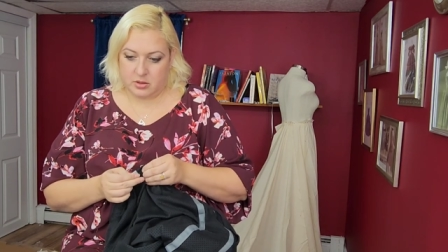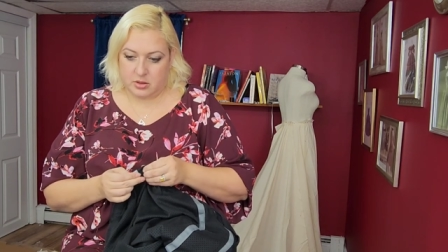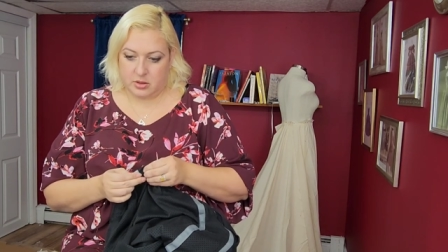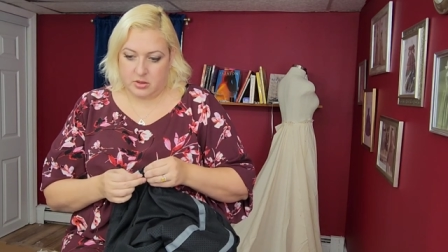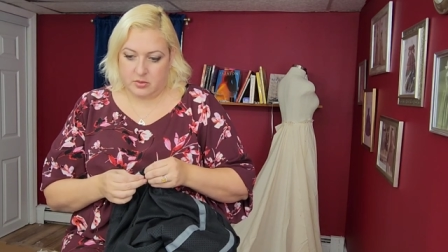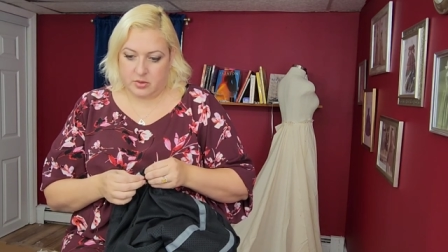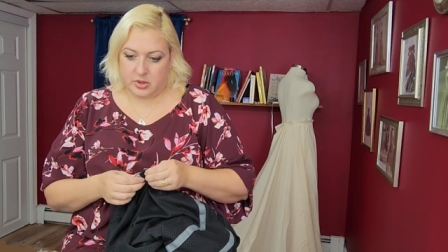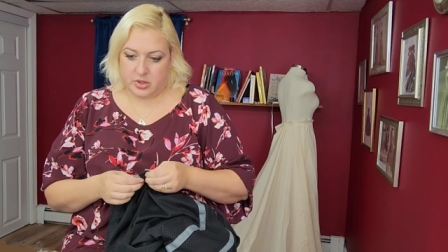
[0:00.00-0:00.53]

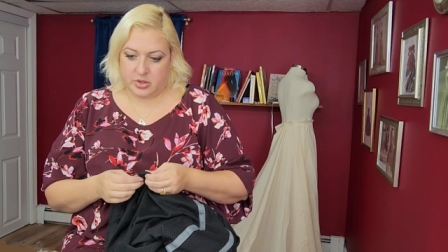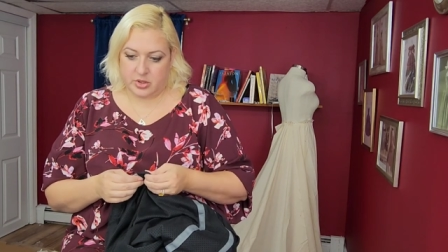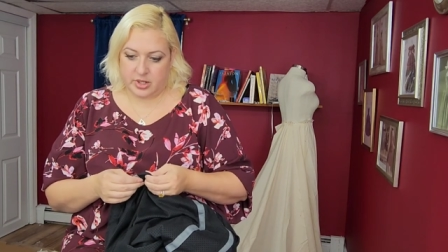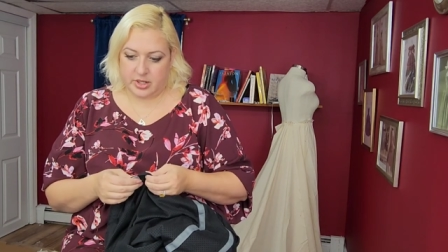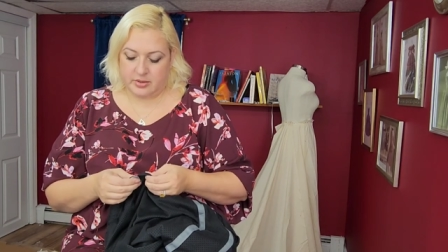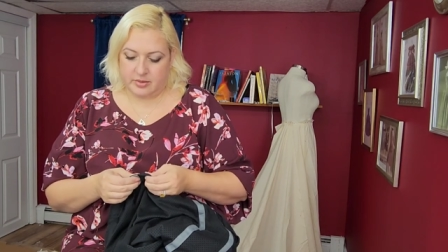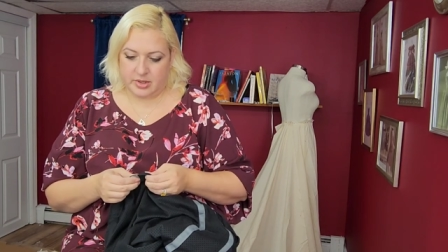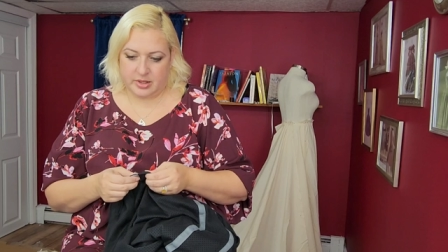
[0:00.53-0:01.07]
You want to try
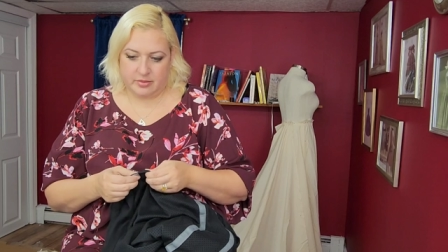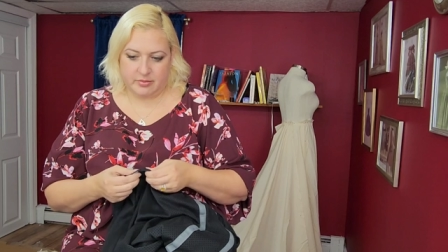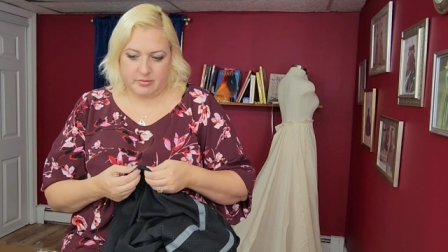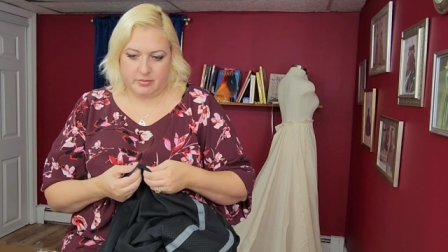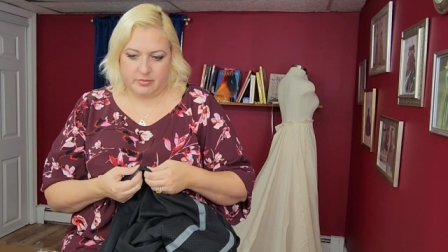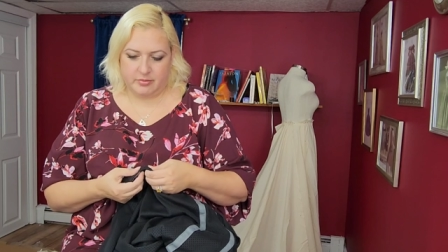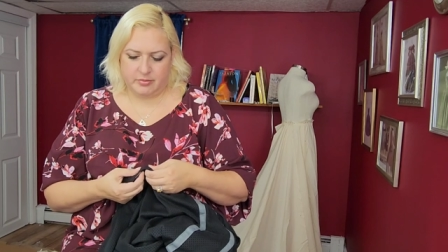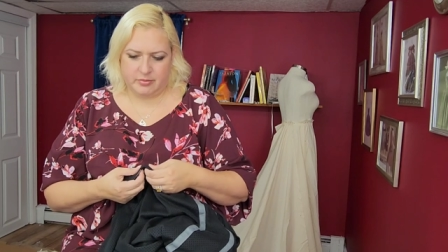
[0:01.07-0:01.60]
it. Mm-hmm.
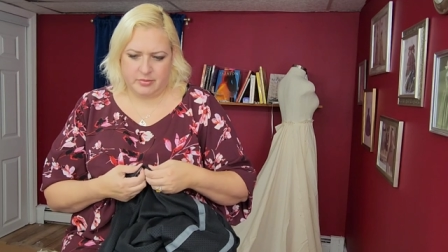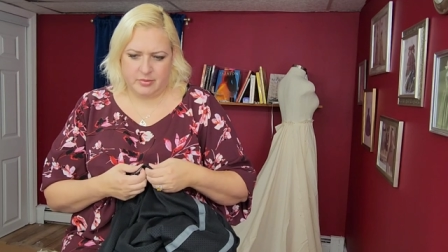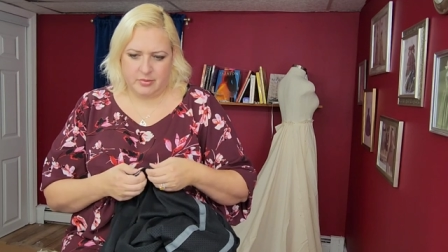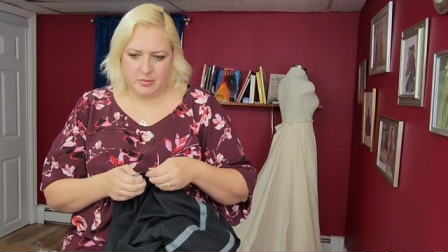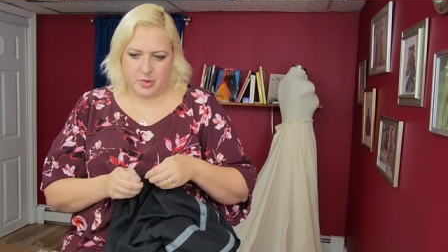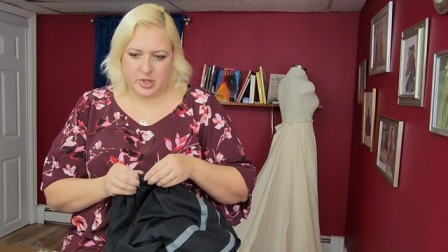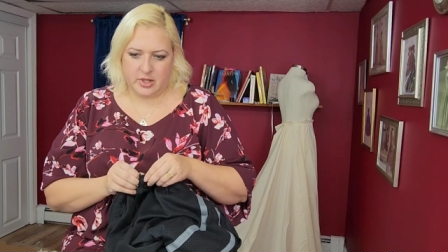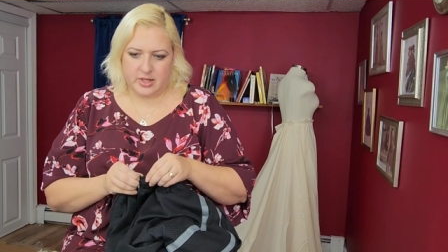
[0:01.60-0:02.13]

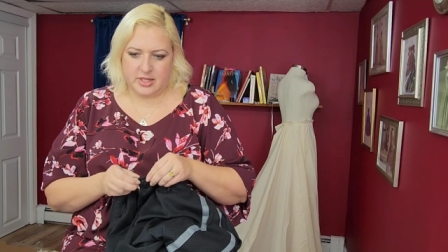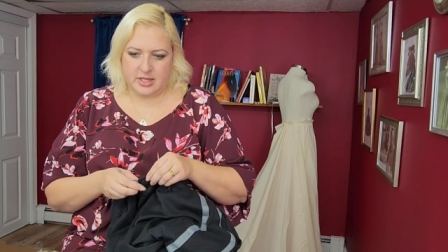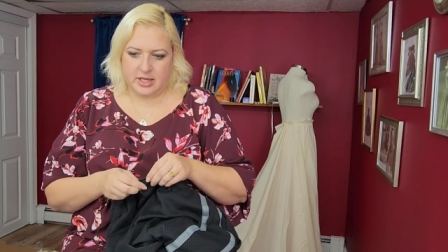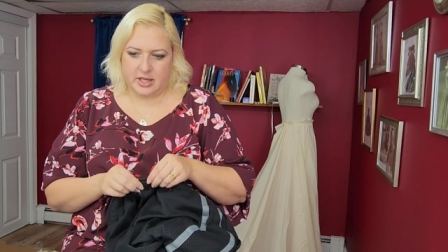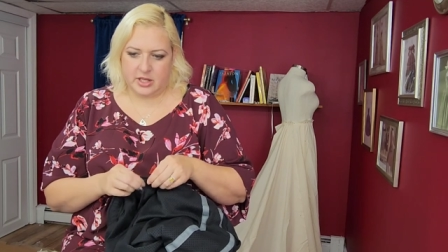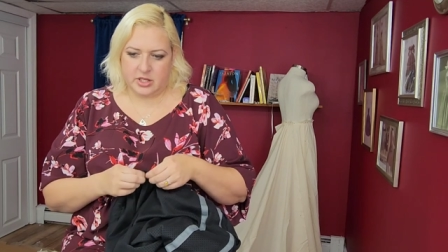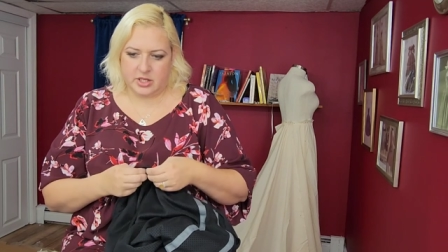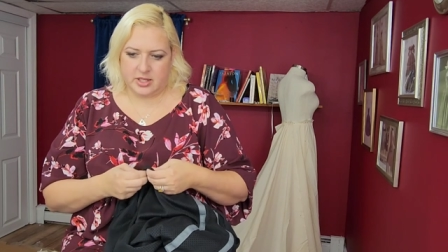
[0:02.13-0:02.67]
Where is the
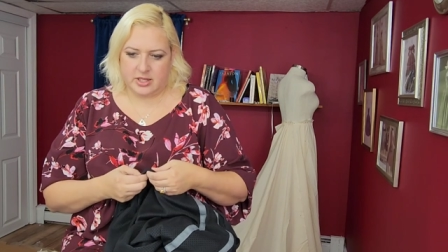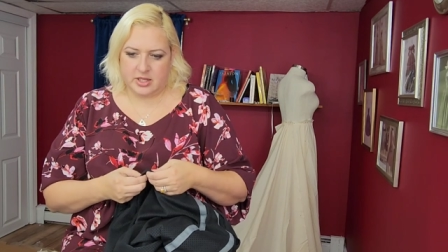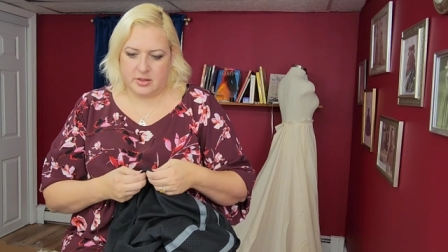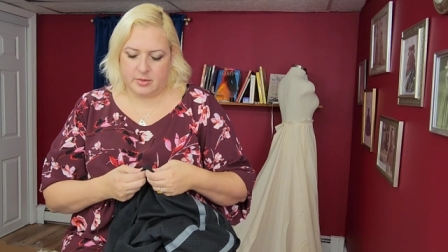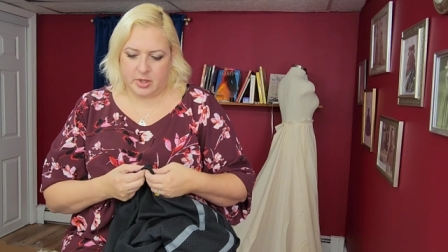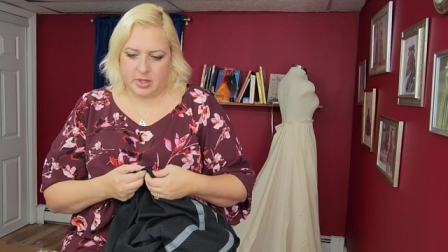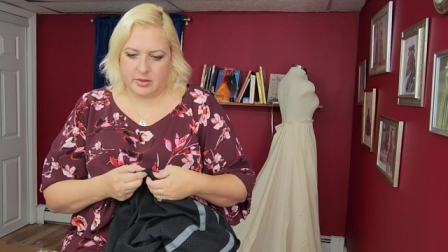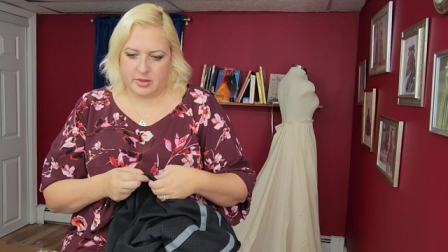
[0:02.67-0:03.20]
edge of the seam
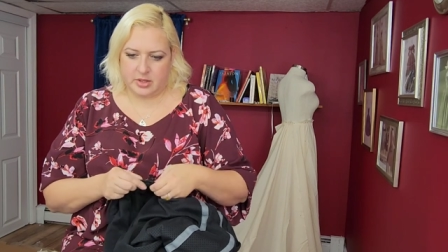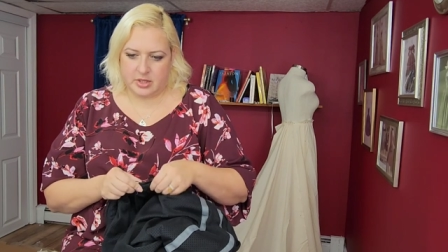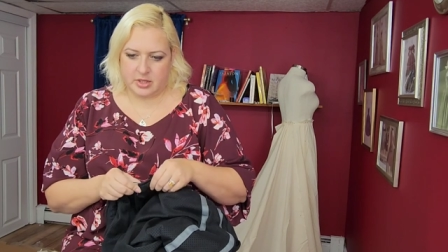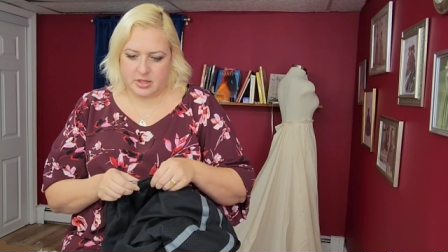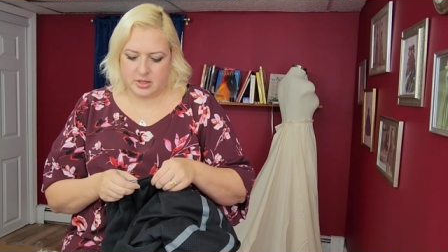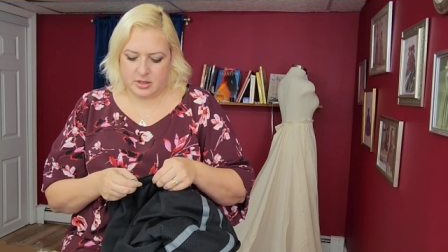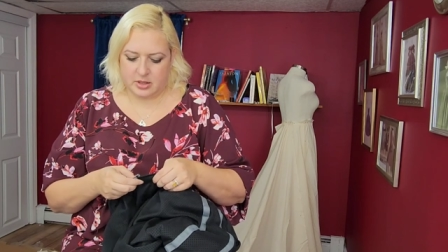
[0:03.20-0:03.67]
allowance?